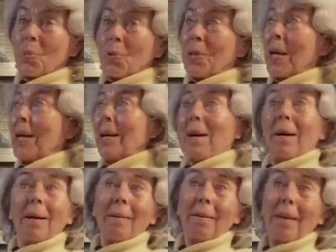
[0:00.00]
but I,
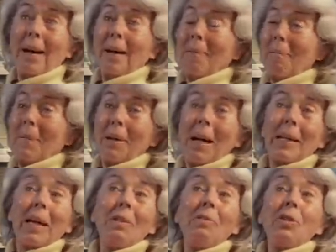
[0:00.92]
I
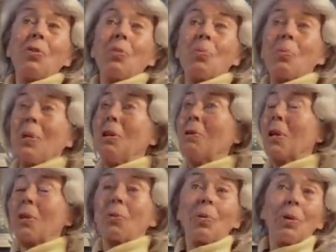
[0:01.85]
gave it away or
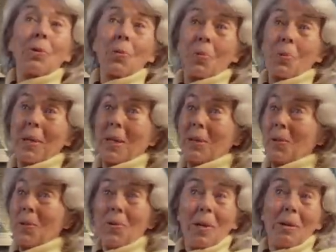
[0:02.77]
I threw it away. I
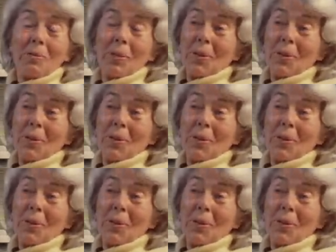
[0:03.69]
don't know, I haven't